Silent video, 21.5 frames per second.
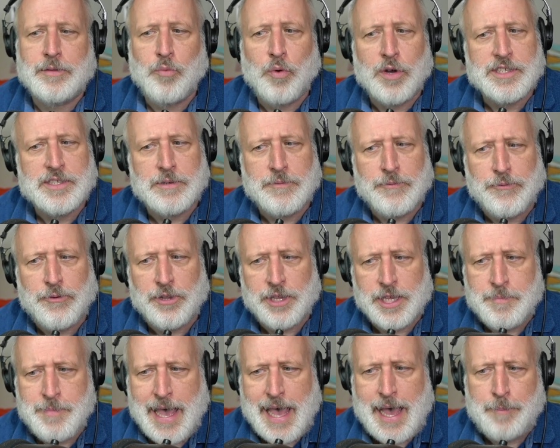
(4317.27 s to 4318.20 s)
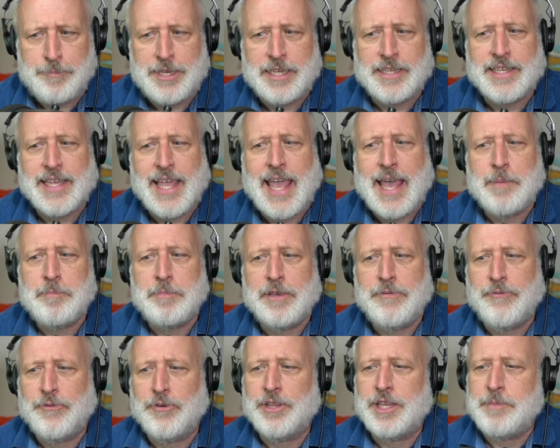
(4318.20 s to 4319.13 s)
wasn't fully mapped and can't be
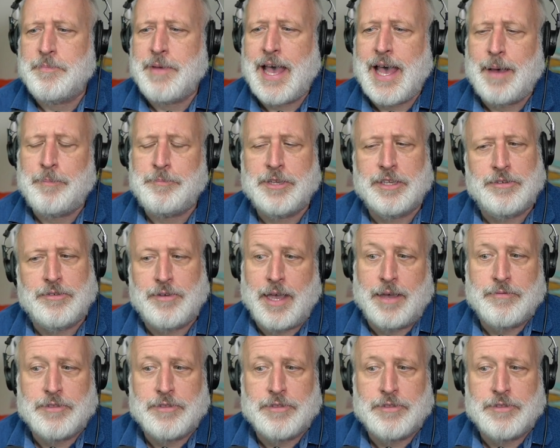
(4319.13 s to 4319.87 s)
fully mapped. And you have